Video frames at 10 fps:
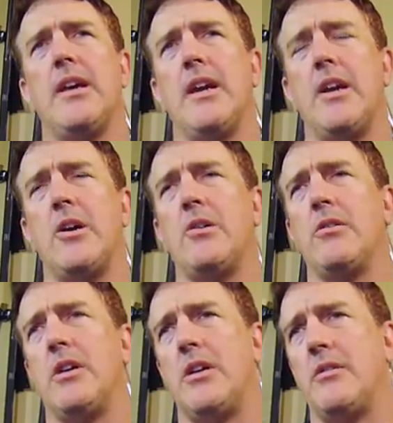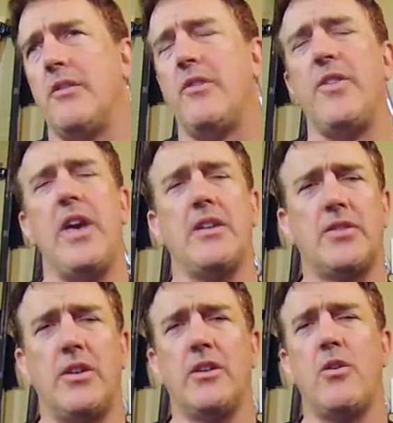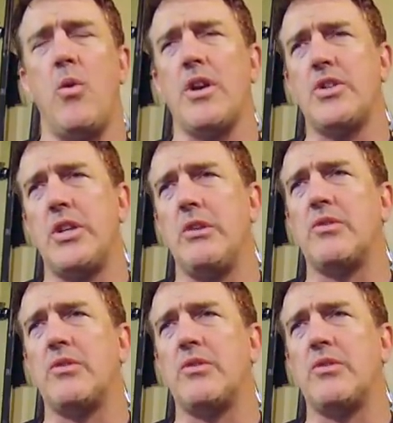You know, if he asked you a question,